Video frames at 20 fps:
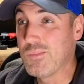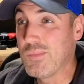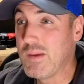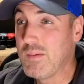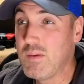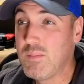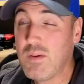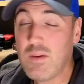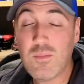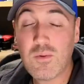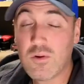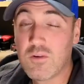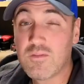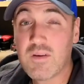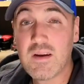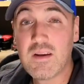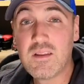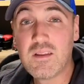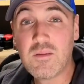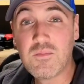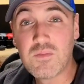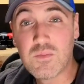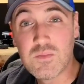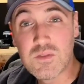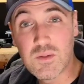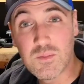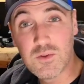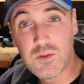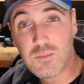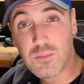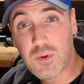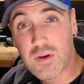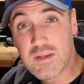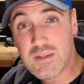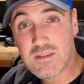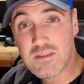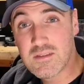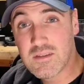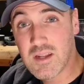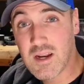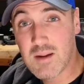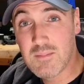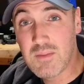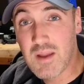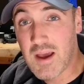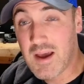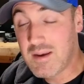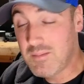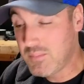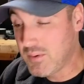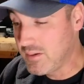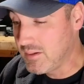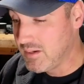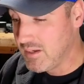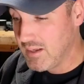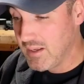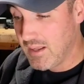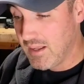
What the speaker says: maybe people are finding them from some other place that I'm not, but